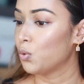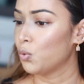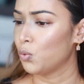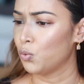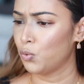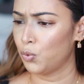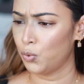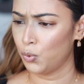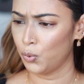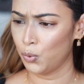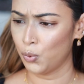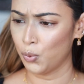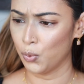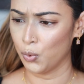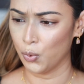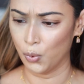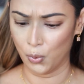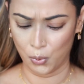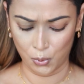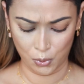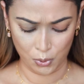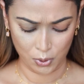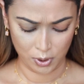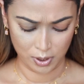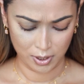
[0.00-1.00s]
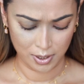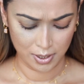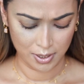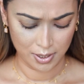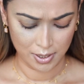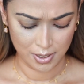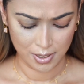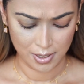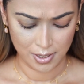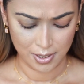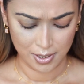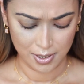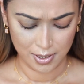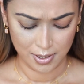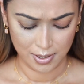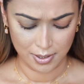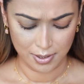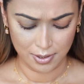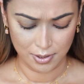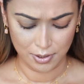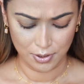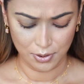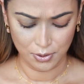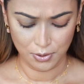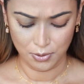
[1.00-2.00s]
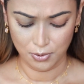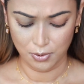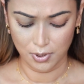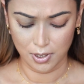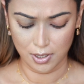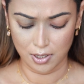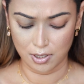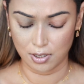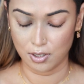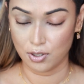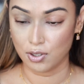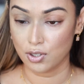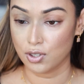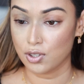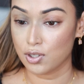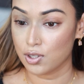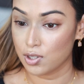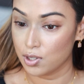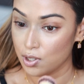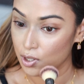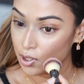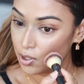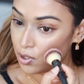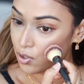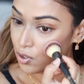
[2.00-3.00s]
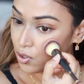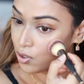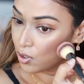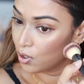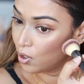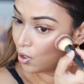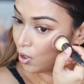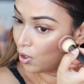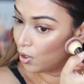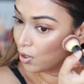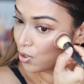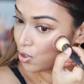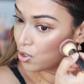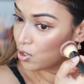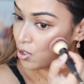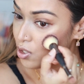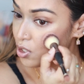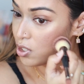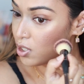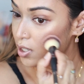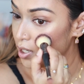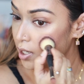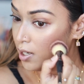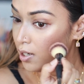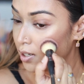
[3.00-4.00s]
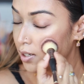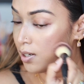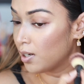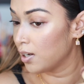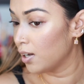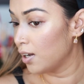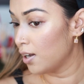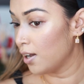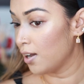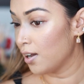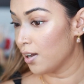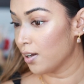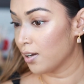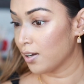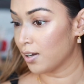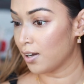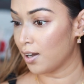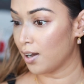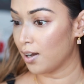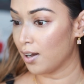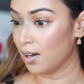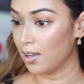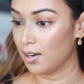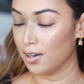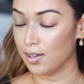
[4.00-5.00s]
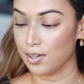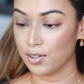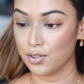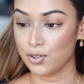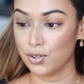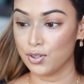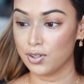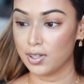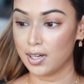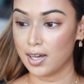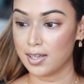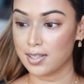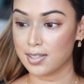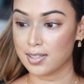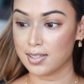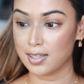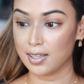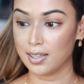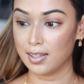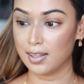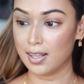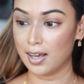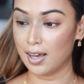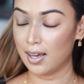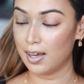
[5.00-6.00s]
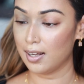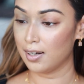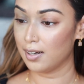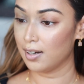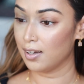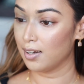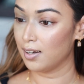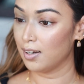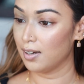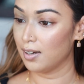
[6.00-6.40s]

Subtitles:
Whew. You are such a chic color. Do you guys see that?